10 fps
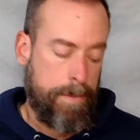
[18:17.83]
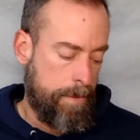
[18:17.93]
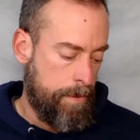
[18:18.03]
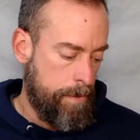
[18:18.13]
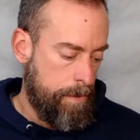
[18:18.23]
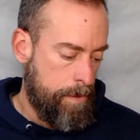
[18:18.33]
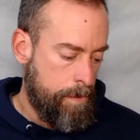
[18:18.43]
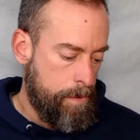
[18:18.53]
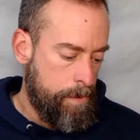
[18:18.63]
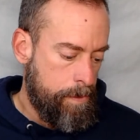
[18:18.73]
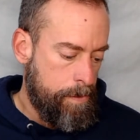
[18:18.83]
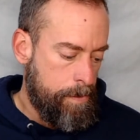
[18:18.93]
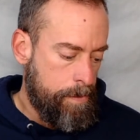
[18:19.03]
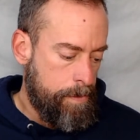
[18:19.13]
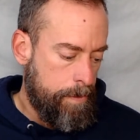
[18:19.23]

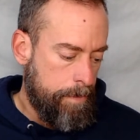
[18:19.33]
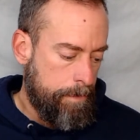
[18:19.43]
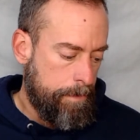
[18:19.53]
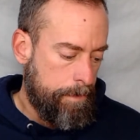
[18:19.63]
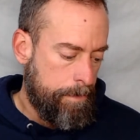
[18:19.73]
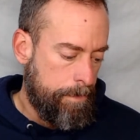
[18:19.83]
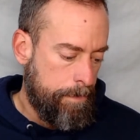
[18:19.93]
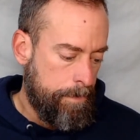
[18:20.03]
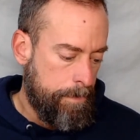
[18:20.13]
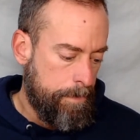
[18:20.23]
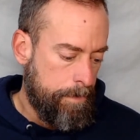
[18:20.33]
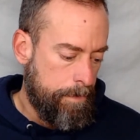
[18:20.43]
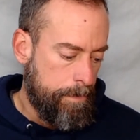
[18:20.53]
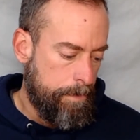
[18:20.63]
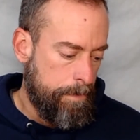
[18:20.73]

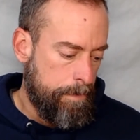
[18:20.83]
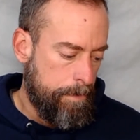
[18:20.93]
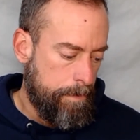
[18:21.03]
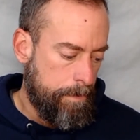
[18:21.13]
No one is speaking in this clip.